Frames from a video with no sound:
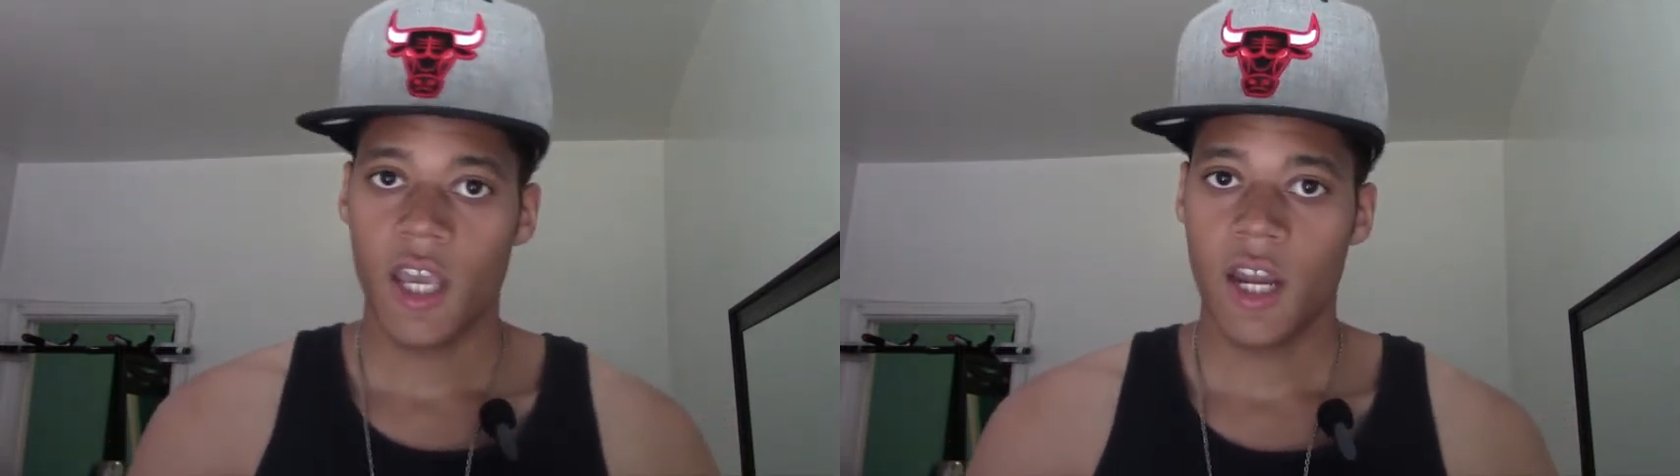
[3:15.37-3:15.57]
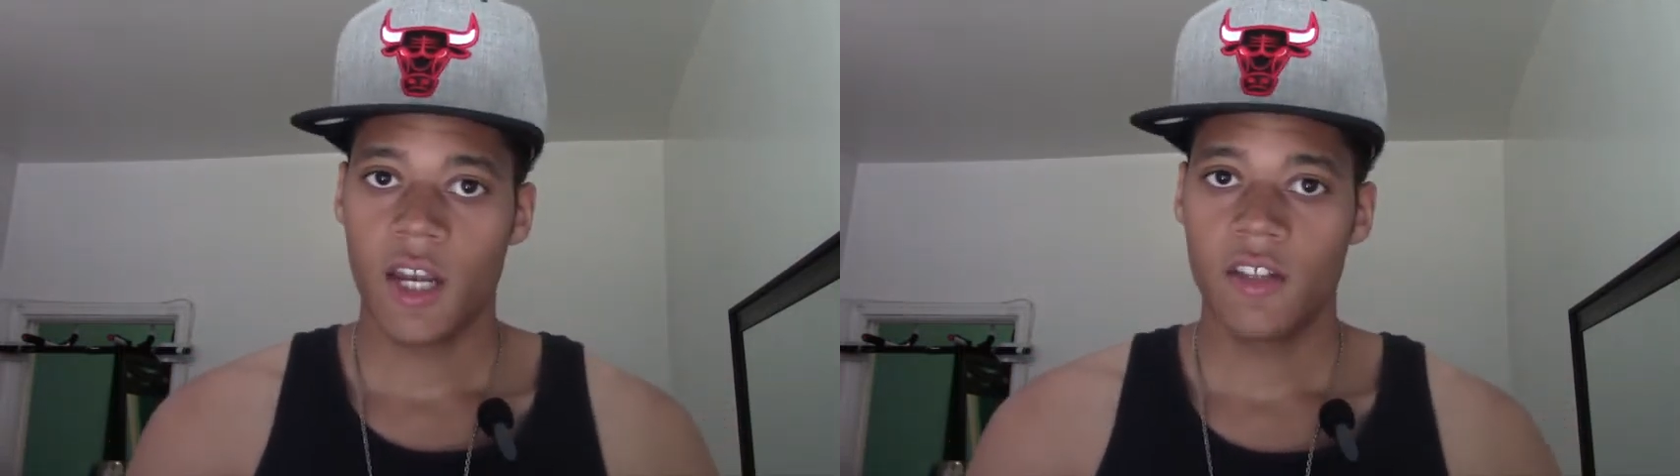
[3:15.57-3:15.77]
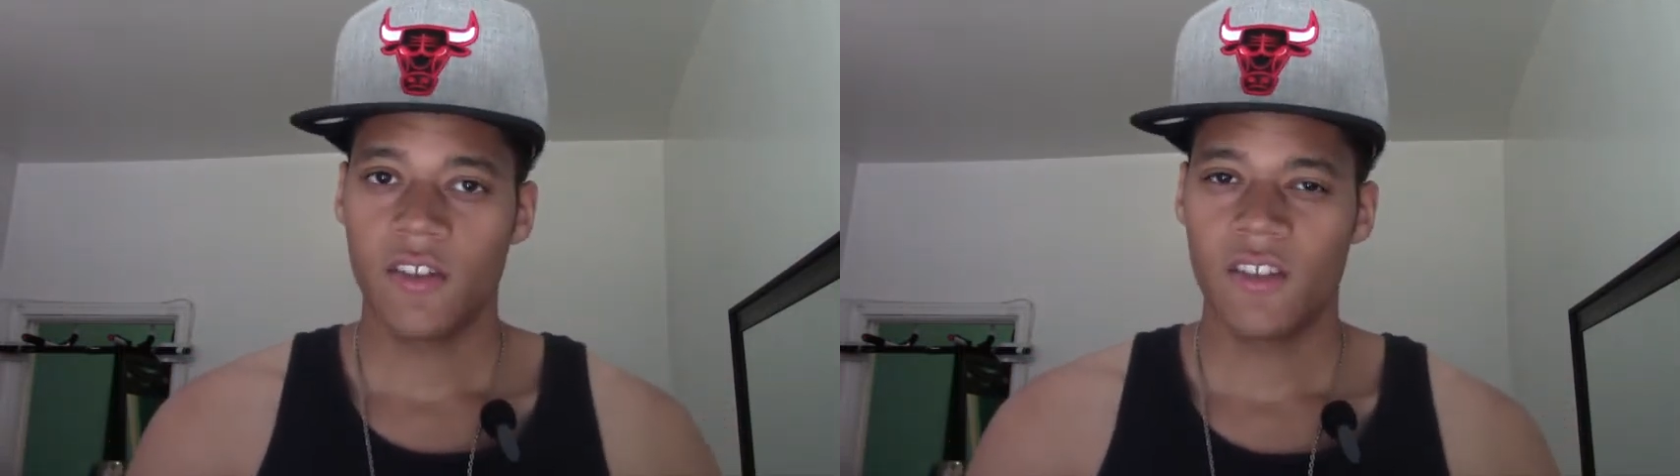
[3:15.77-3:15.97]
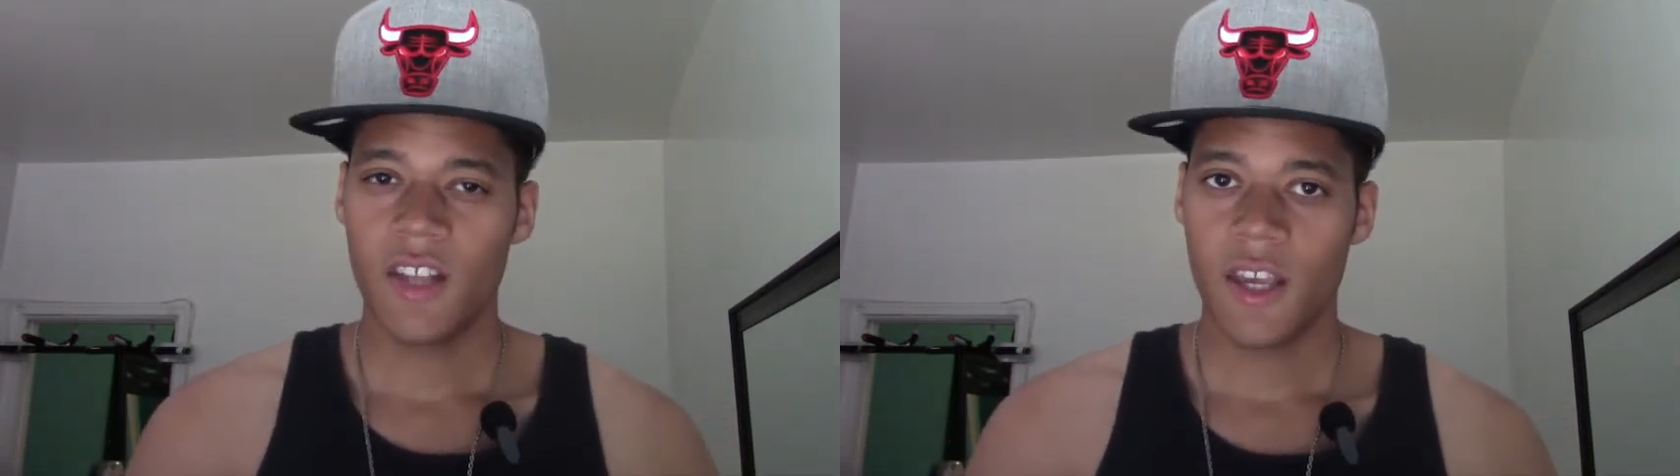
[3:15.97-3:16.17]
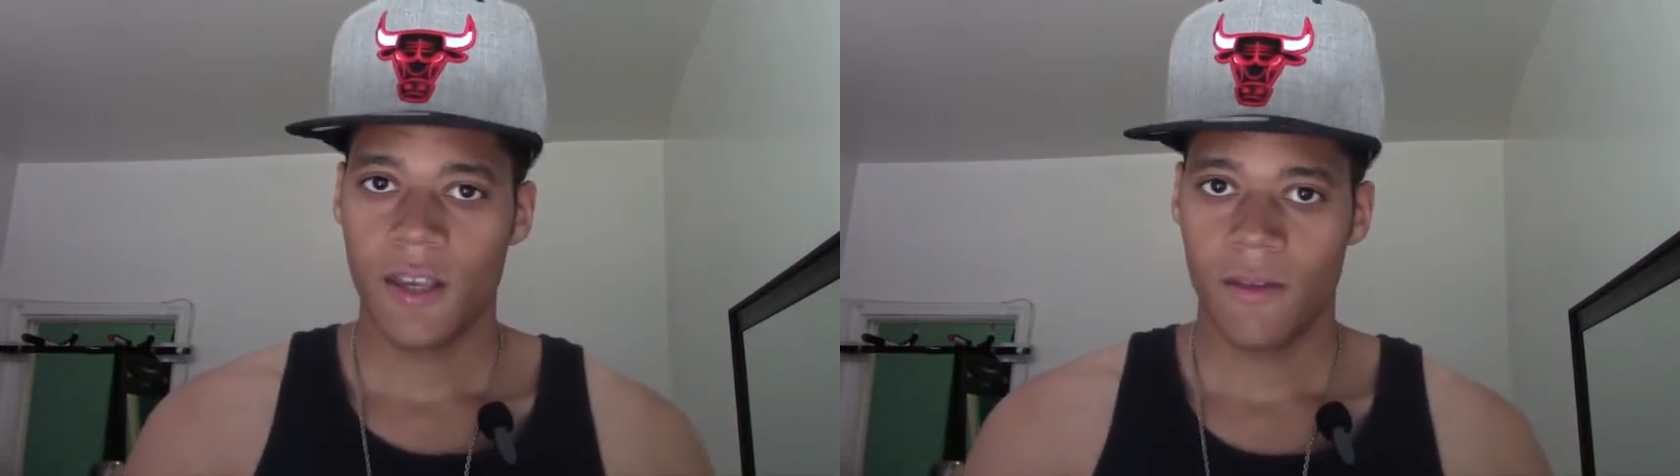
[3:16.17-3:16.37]
and let's
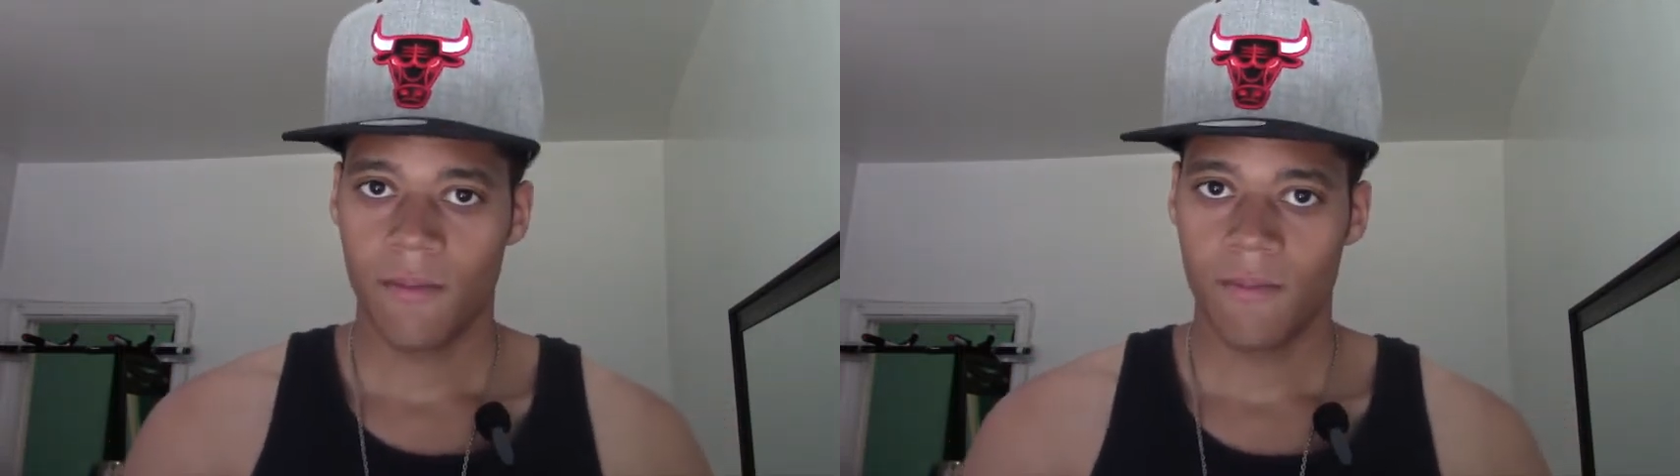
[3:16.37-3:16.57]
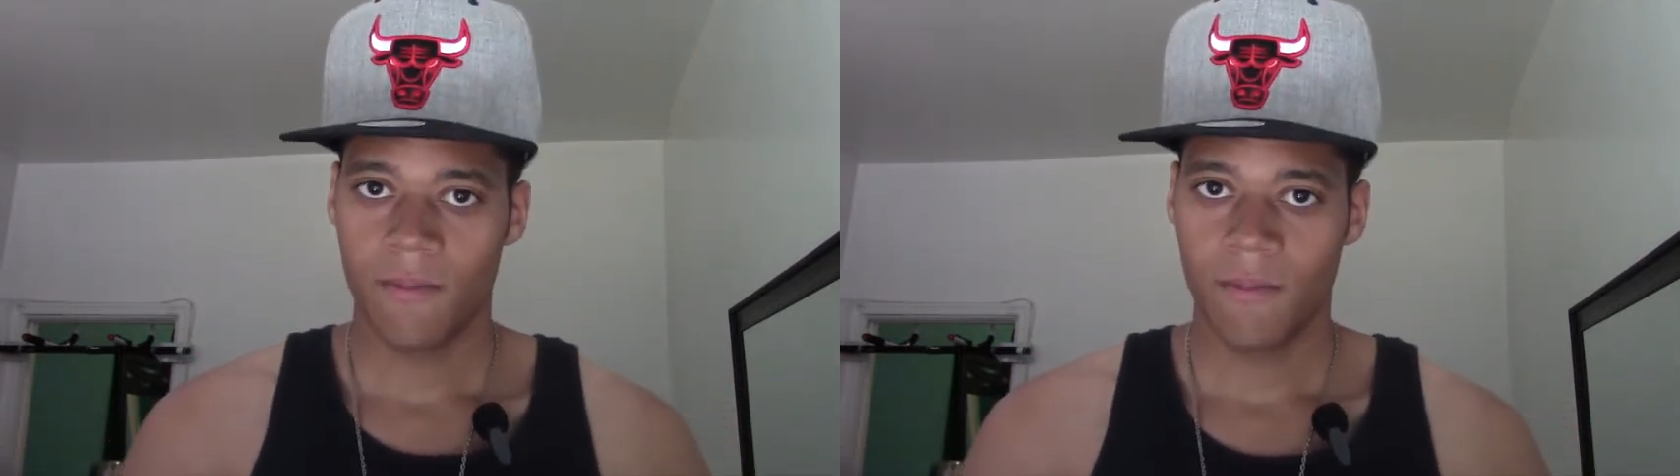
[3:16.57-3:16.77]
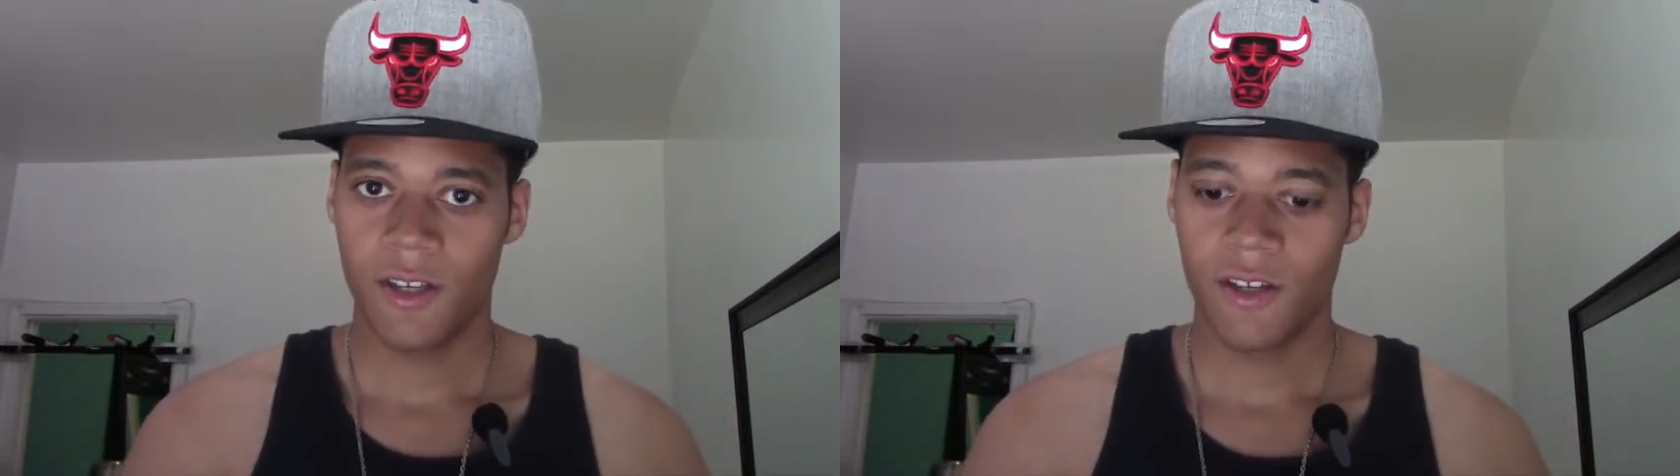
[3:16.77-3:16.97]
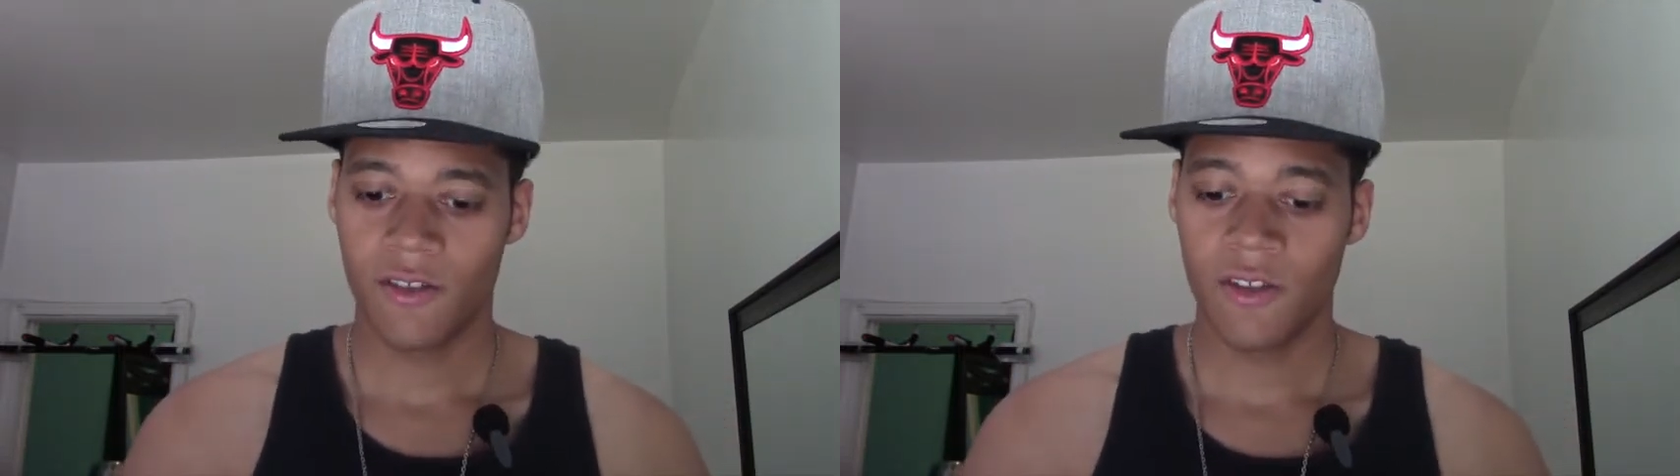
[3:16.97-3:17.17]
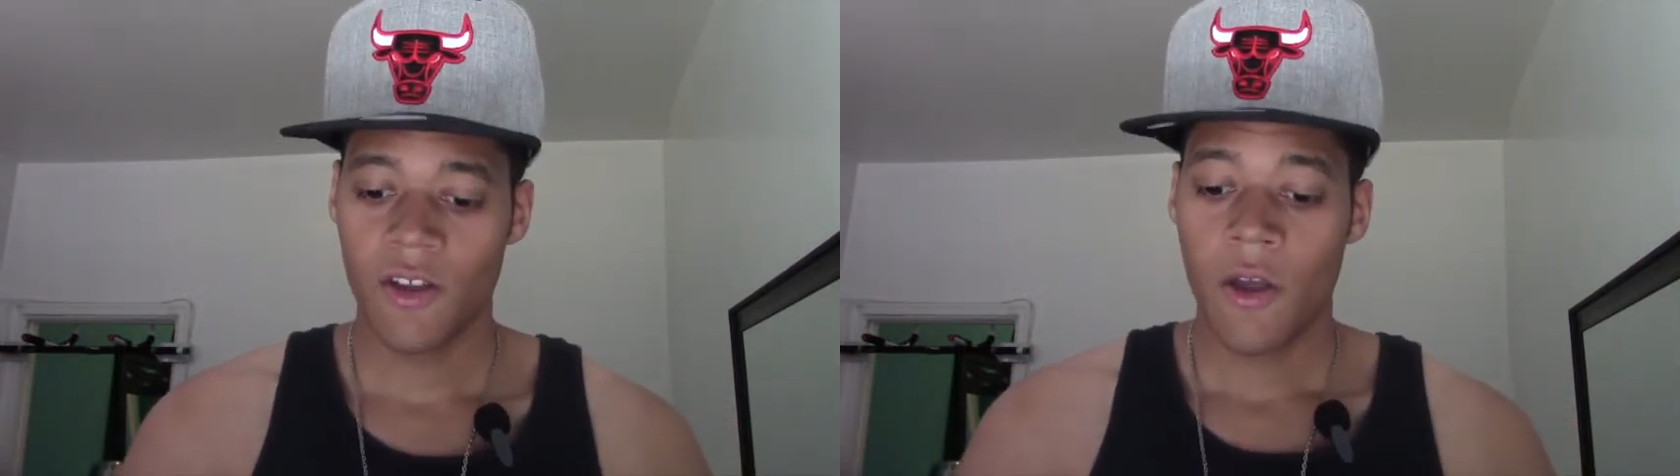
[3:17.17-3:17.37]
say, because